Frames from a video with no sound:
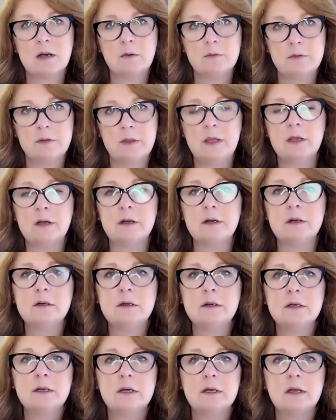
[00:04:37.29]
out
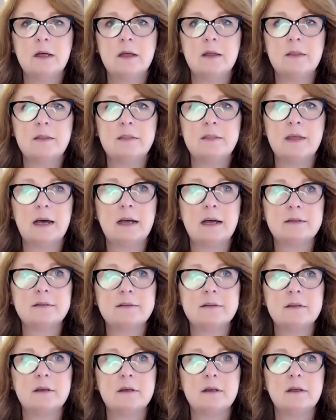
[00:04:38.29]
there that